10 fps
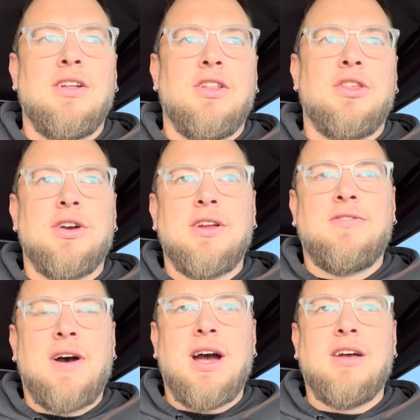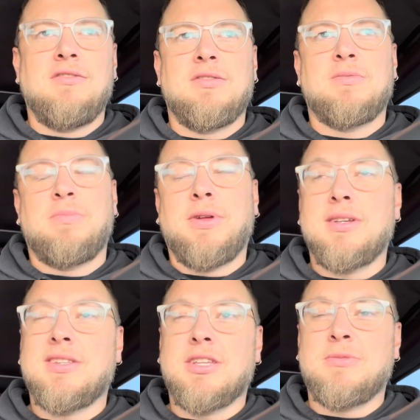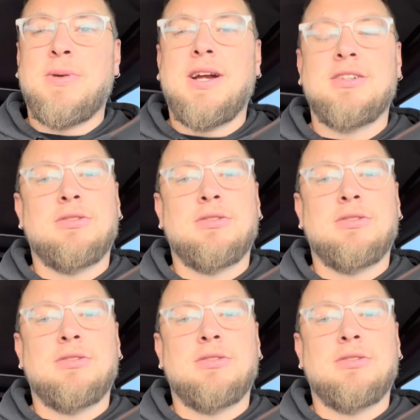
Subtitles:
35s plus the spare,